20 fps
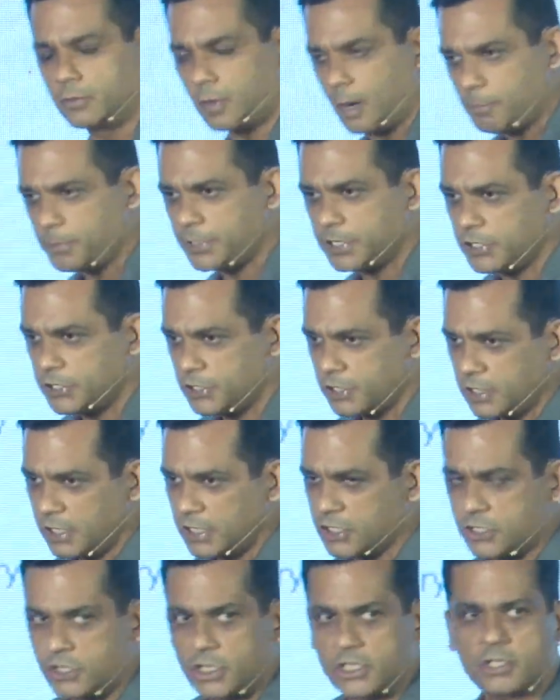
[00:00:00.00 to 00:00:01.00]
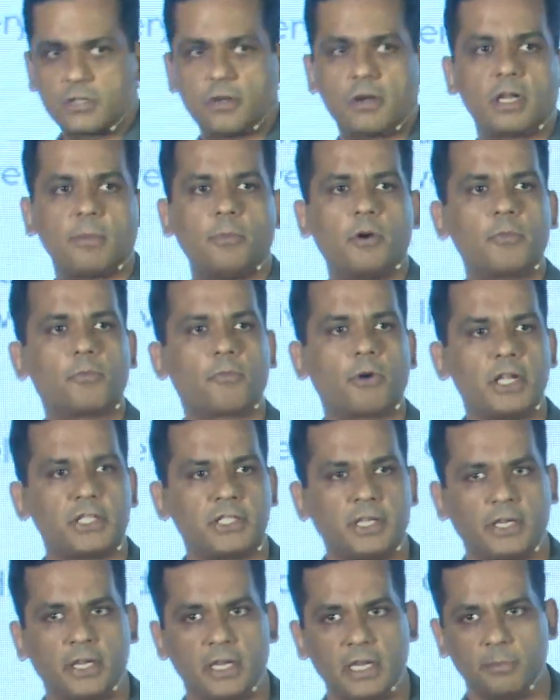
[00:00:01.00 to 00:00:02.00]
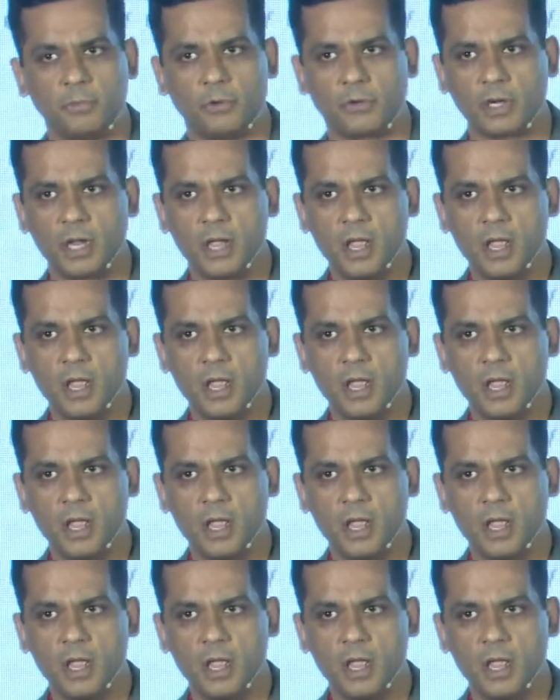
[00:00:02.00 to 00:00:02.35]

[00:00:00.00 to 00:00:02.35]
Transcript: Competition is just not about pricing anymore.